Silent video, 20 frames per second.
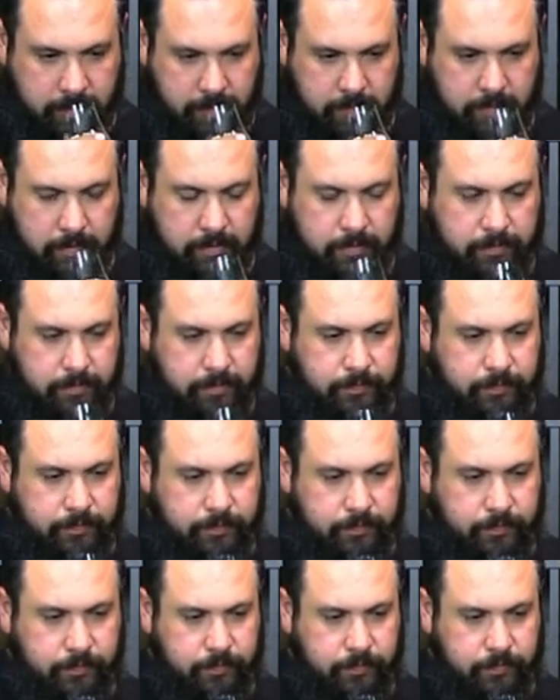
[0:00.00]

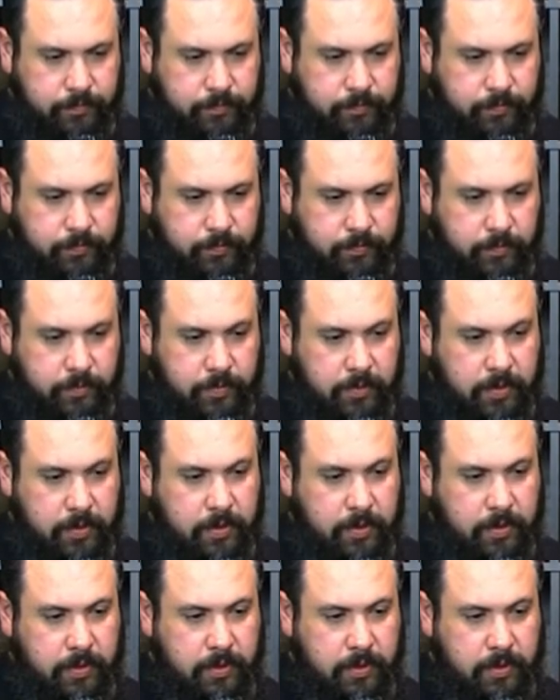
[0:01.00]

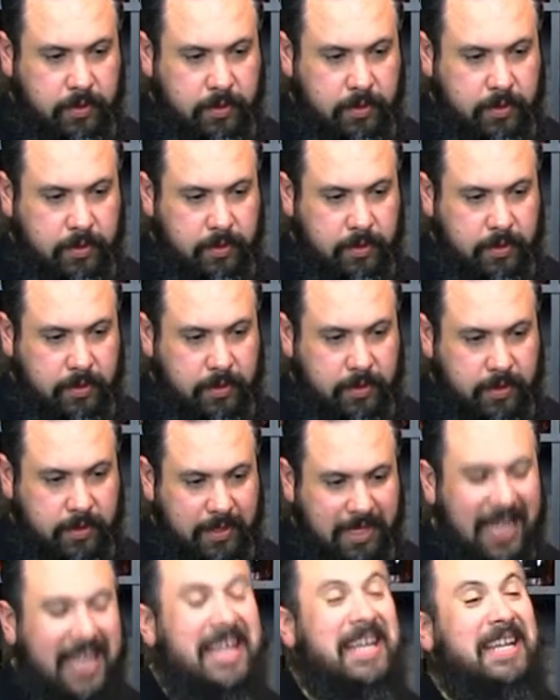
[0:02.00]

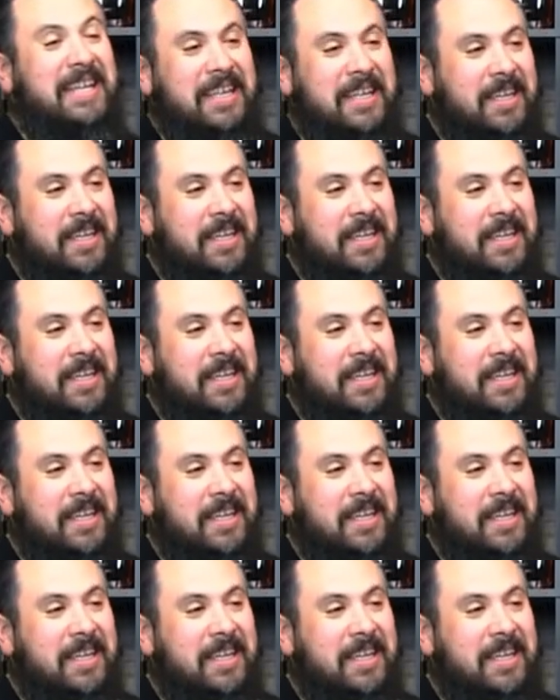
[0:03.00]
[no speech]